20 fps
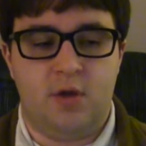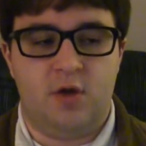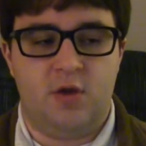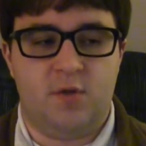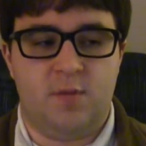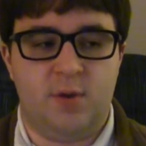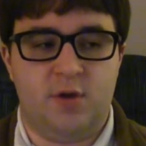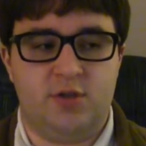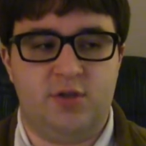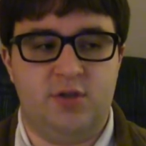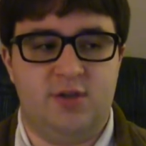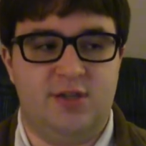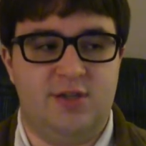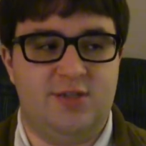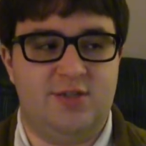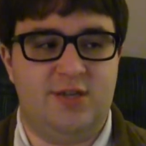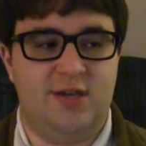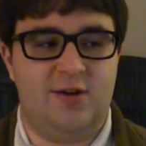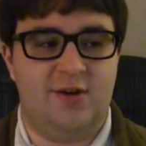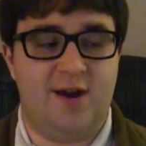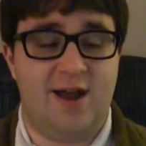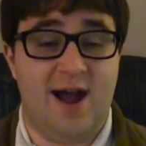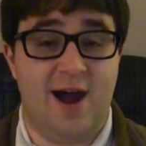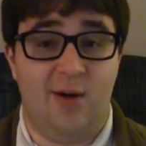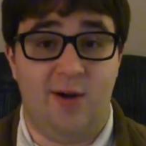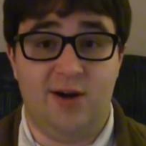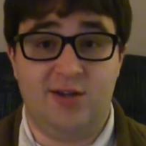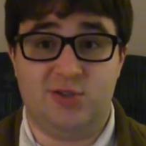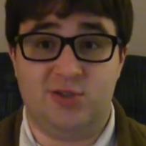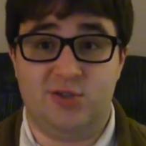Especially considering
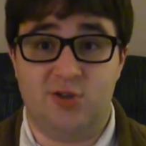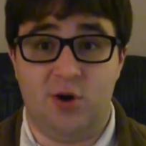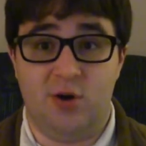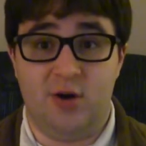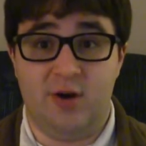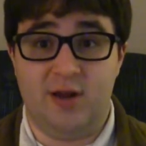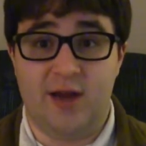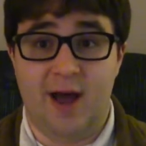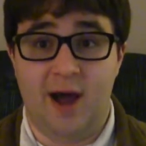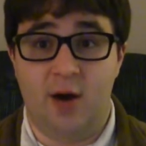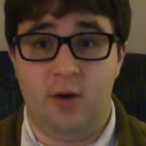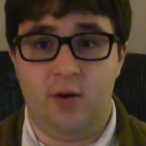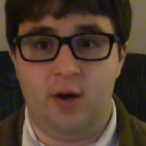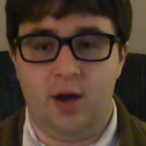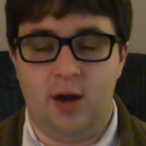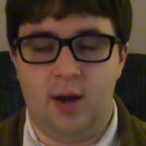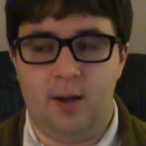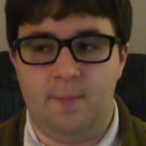how I started out.